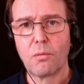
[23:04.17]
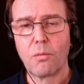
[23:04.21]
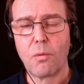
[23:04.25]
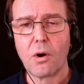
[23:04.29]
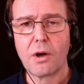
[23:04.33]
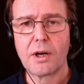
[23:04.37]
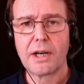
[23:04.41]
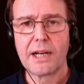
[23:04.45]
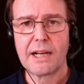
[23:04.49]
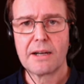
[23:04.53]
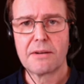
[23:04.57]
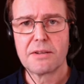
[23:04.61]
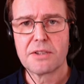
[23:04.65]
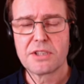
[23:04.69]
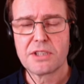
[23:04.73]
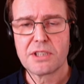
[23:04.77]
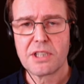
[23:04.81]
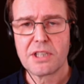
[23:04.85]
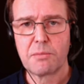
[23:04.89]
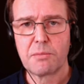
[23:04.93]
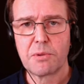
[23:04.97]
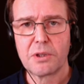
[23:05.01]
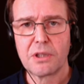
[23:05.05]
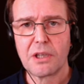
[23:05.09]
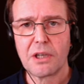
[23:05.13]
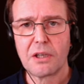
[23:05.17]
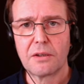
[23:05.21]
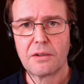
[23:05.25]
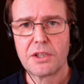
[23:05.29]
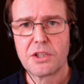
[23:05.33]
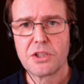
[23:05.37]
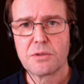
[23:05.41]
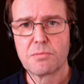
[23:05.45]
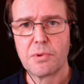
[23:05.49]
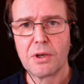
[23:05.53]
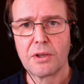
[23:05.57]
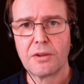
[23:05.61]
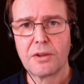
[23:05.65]
one hour seminar
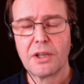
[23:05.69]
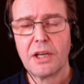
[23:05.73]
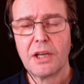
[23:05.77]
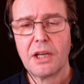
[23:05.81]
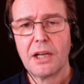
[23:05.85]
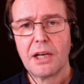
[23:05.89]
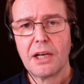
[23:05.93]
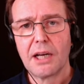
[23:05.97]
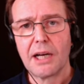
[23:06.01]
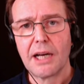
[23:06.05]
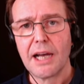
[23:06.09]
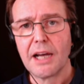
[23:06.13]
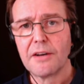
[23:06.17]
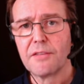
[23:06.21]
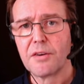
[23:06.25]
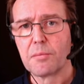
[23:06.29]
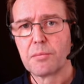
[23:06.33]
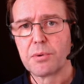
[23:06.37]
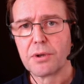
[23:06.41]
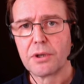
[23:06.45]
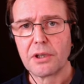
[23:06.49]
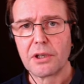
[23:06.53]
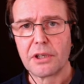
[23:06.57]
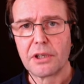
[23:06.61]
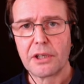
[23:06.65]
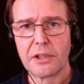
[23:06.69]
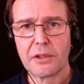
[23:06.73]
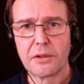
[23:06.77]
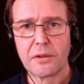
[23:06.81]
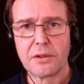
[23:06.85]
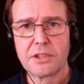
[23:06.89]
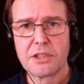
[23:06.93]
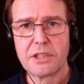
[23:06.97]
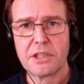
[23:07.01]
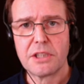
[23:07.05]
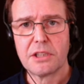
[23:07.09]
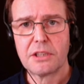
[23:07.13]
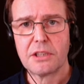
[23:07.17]
each month. I have a
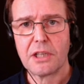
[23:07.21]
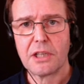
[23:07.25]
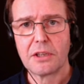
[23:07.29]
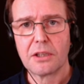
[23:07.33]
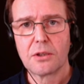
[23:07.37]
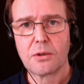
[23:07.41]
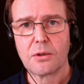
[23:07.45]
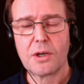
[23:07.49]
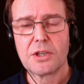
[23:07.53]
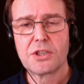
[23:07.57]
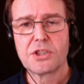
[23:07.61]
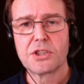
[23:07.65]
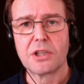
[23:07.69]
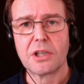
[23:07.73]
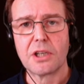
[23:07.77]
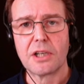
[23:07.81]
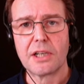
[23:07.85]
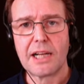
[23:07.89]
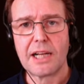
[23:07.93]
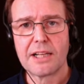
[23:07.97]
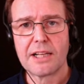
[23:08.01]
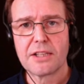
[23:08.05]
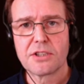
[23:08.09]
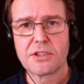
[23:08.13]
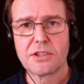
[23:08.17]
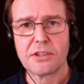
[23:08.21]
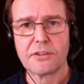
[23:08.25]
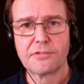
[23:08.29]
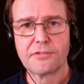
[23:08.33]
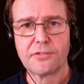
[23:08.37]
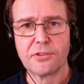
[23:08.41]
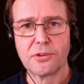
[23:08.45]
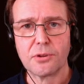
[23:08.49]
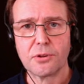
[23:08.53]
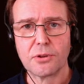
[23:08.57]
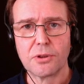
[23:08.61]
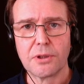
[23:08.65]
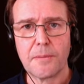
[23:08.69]
priority uh, question and answer
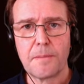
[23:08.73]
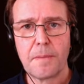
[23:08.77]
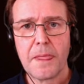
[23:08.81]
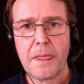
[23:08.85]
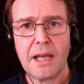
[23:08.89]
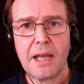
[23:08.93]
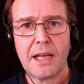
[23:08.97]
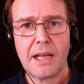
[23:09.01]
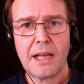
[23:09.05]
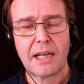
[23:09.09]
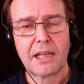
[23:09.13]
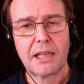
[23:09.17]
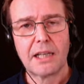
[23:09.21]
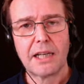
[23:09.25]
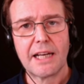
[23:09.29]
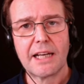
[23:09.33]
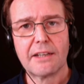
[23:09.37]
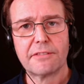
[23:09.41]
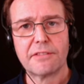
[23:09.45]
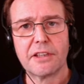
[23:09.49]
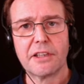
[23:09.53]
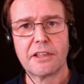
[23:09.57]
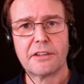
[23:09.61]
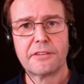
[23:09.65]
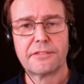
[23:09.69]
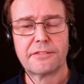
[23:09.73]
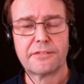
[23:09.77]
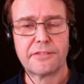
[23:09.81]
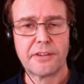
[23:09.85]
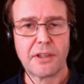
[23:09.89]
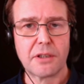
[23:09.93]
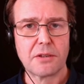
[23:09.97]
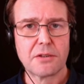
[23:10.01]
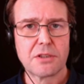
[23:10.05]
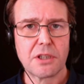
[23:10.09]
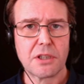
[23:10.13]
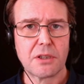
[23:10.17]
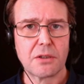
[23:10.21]
forum and I have a
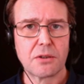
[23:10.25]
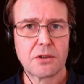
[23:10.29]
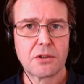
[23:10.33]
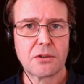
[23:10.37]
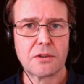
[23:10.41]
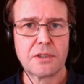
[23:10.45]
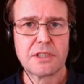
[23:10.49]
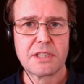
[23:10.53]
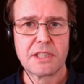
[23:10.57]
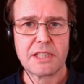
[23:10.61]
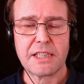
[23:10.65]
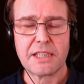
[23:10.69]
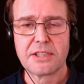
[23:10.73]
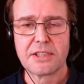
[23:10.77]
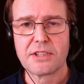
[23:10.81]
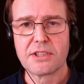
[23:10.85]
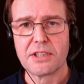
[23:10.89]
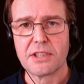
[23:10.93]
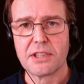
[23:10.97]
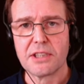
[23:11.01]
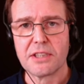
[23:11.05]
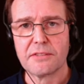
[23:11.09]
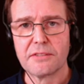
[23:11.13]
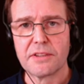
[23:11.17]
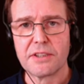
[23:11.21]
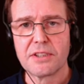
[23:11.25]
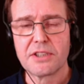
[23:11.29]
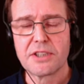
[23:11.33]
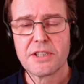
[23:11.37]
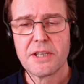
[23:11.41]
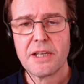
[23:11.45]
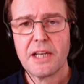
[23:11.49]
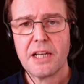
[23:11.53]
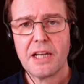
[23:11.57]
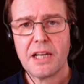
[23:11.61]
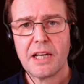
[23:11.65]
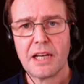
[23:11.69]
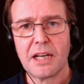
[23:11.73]
photo critique service.
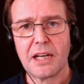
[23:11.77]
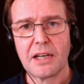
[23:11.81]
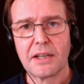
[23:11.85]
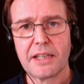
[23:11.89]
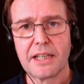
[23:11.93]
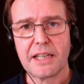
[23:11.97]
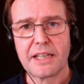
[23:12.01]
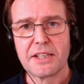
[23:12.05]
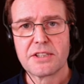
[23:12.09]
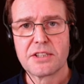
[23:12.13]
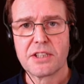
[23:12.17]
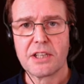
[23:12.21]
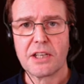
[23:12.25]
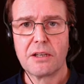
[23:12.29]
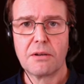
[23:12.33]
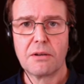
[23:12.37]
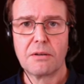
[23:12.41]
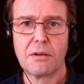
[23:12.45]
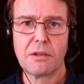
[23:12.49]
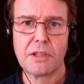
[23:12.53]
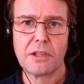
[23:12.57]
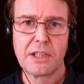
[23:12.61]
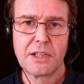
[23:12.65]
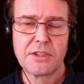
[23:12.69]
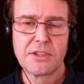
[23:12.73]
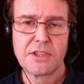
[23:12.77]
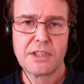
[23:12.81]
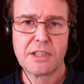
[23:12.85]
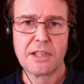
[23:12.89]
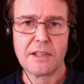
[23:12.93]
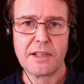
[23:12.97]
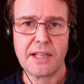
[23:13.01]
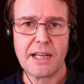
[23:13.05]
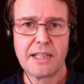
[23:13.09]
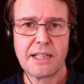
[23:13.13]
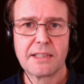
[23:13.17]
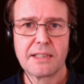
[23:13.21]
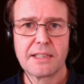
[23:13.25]
Okay, so uh, consider
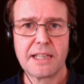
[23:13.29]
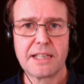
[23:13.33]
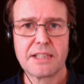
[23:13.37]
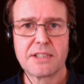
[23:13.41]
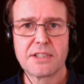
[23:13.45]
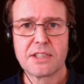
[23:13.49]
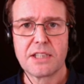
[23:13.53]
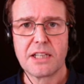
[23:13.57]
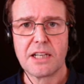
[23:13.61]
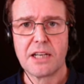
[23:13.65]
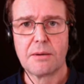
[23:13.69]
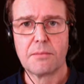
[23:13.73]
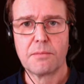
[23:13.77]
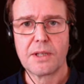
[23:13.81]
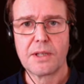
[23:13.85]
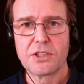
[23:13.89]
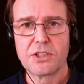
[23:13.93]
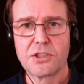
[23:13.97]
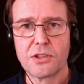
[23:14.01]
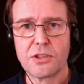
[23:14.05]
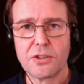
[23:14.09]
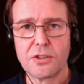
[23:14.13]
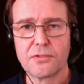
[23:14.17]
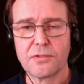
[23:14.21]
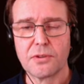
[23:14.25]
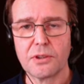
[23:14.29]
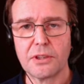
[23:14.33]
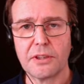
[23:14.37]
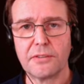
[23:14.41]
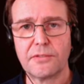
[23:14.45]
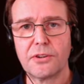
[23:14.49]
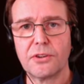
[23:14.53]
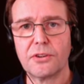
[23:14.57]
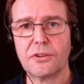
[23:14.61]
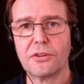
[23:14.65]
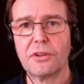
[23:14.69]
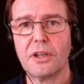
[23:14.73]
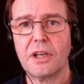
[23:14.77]
that. That's um, that's useful
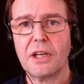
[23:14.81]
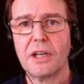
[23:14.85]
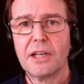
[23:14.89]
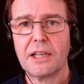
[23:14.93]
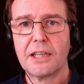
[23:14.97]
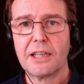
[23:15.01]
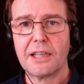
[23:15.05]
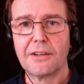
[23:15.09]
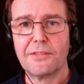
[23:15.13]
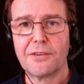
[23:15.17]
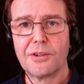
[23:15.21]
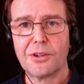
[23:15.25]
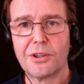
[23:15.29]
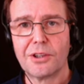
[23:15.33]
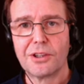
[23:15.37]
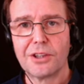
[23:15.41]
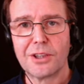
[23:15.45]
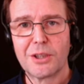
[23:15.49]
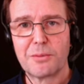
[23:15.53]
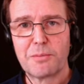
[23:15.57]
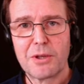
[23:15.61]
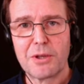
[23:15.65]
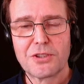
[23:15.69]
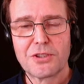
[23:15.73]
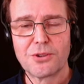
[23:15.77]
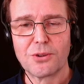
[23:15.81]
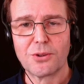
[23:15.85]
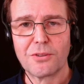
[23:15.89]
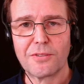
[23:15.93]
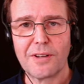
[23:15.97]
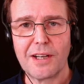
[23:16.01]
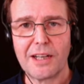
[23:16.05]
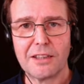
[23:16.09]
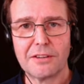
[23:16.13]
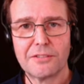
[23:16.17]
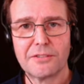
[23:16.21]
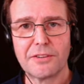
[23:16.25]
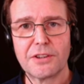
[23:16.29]
if you if you're going to be the sort of
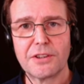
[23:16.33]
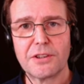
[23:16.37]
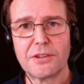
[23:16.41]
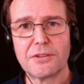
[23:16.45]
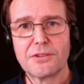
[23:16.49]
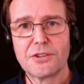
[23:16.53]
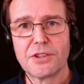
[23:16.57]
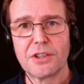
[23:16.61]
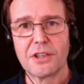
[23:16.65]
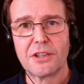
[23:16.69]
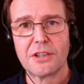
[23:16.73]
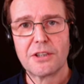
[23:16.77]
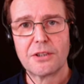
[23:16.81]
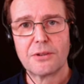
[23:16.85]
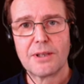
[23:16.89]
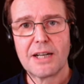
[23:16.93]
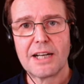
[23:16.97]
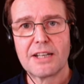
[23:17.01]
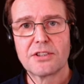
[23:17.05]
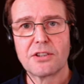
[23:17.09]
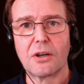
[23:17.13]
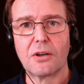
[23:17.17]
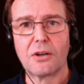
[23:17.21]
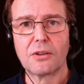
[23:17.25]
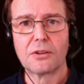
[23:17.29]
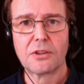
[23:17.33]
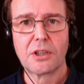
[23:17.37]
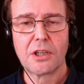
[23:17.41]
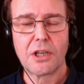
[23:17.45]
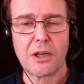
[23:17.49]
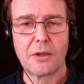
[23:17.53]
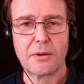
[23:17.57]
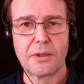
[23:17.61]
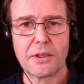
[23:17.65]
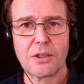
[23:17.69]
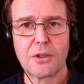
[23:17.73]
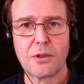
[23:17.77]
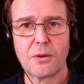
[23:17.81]
alpha user who has
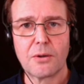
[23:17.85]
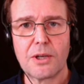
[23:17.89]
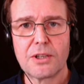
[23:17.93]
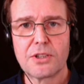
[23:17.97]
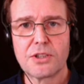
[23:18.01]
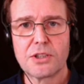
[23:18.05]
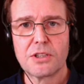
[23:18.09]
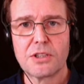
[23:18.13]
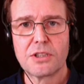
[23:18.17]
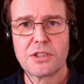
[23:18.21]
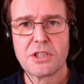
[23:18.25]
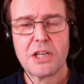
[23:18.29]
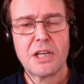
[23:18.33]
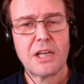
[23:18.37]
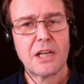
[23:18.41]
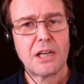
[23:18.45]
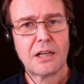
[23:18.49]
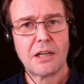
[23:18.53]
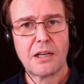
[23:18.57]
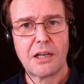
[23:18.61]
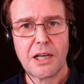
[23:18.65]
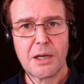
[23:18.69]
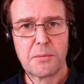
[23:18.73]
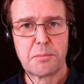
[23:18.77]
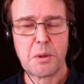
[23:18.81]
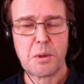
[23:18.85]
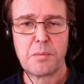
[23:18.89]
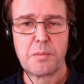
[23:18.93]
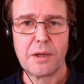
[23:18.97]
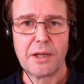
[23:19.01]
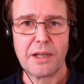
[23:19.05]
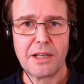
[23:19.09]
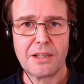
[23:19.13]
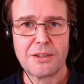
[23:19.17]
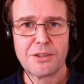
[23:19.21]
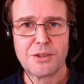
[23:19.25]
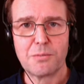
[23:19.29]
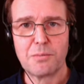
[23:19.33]
ongoing questions. I'm
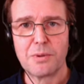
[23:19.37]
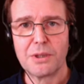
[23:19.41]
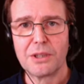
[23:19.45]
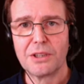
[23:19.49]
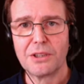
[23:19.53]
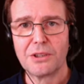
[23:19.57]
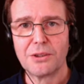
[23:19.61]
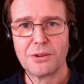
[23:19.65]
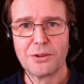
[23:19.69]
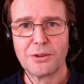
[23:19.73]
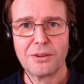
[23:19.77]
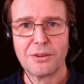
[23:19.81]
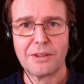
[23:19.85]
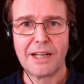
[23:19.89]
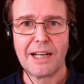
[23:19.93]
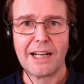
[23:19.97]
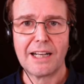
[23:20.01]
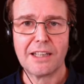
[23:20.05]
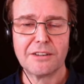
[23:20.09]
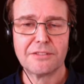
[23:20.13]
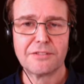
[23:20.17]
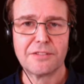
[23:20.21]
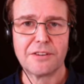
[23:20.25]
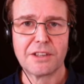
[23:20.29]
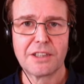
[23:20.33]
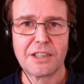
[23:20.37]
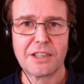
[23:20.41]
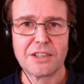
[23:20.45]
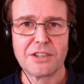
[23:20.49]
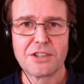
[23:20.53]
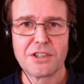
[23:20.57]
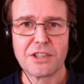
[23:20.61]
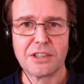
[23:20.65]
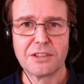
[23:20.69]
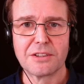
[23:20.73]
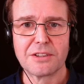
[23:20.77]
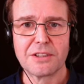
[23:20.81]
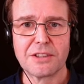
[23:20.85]
prepared to be your alpha
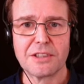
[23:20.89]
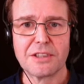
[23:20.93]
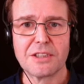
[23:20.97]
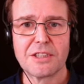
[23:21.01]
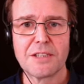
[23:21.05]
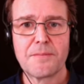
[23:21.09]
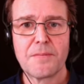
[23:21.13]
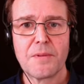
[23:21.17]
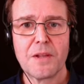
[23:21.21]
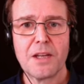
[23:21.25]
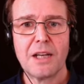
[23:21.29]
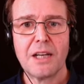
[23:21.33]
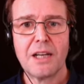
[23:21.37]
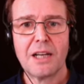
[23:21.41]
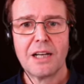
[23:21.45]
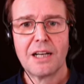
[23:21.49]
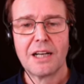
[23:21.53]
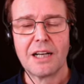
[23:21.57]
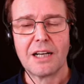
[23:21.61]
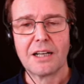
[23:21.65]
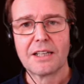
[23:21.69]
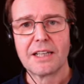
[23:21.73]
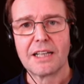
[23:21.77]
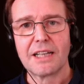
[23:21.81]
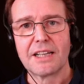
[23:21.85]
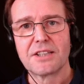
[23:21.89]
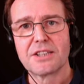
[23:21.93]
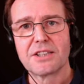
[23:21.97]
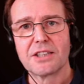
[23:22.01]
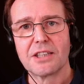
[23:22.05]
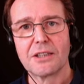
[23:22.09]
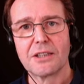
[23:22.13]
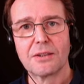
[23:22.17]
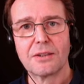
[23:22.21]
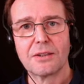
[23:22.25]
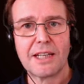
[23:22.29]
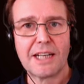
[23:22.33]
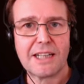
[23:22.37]
consultant. Okay,
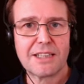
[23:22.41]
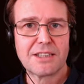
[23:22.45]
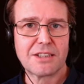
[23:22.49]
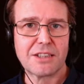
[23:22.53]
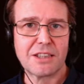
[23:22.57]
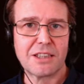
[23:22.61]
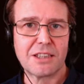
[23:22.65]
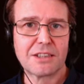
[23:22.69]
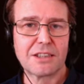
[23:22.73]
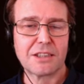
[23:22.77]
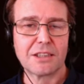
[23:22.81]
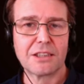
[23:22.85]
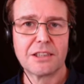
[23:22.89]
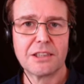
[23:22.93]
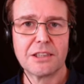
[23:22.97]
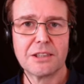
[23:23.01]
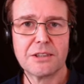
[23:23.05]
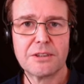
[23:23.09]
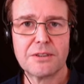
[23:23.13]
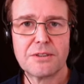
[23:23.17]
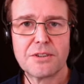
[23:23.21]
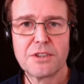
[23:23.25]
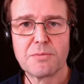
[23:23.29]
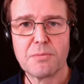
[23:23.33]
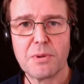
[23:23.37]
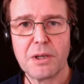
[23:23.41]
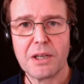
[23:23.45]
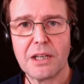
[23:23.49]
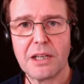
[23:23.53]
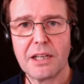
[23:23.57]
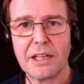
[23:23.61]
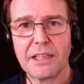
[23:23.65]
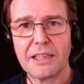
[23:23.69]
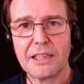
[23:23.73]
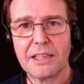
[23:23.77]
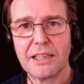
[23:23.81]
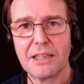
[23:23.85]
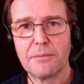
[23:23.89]
so that uh, concludes
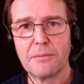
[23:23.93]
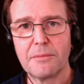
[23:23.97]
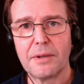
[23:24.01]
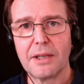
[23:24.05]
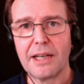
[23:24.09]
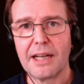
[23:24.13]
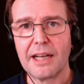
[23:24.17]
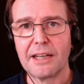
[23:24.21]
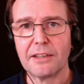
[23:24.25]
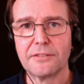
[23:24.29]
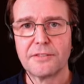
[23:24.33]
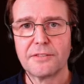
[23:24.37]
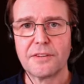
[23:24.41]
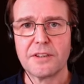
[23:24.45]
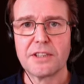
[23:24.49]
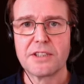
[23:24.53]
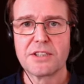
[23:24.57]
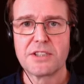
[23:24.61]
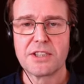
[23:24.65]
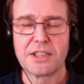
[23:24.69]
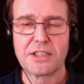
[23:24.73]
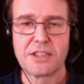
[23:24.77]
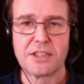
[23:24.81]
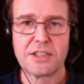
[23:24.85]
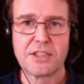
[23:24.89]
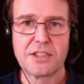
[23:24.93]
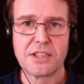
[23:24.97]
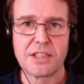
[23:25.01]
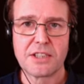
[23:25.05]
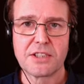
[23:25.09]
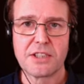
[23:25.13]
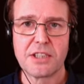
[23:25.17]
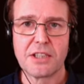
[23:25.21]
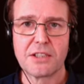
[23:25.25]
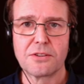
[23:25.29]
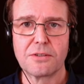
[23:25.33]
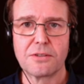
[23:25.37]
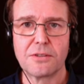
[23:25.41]
my um, Alpha
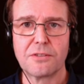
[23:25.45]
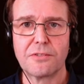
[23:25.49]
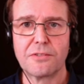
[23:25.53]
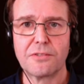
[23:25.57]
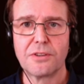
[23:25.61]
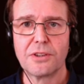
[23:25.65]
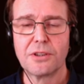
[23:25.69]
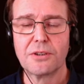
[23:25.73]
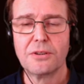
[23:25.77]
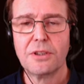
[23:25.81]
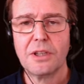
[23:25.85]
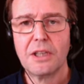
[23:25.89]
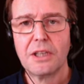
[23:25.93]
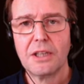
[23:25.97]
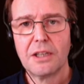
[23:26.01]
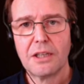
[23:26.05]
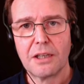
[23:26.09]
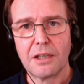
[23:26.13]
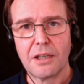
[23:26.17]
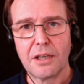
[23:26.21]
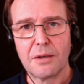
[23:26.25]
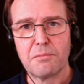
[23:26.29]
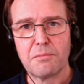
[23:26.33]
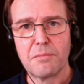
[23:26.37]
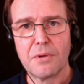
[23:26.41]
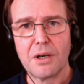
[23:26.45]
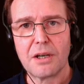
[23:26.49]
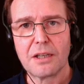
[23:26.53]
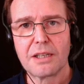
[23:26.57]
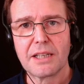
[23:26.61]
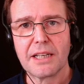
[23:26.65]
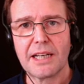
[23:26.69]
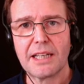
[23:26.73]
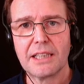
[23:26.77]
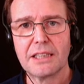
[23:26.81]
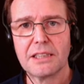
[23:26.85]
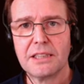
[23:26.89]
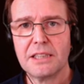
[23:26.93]
6600 review. I'm Mark
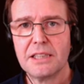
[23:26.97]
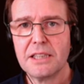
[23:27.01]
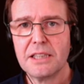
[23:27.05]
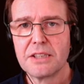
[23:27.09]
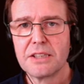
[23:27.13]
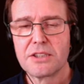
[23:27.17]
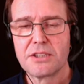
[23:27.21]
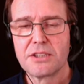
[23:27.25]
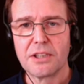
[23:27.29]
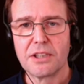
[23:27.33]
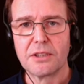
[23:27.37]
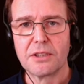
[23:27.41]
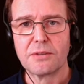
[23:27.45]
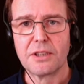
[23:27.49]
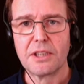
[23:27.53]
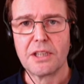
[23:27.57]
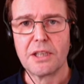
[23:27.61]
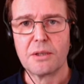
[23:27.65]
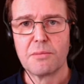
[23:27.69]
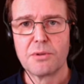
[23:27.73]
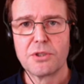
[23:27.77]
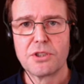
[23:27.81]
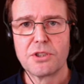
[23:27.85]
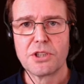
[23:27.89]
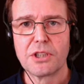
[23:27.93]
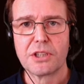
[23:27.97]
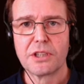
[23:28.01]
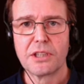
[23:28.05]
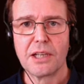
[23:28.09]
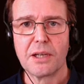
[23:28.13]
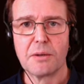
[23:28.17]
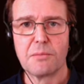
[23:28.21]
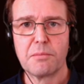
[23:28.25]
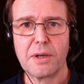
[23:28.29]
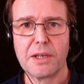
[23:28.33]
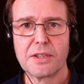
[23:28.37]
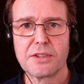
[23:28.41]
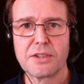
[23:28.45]
Galer, Sony Imaging
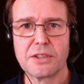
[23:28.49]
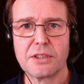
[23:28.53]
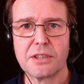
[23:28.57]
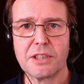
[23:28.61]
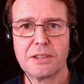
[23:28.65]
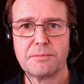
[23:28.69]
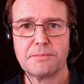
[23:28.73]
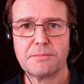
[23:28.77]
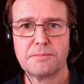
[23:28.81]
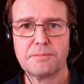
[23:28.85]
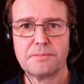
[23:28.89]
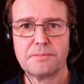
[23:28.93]
Ambassador.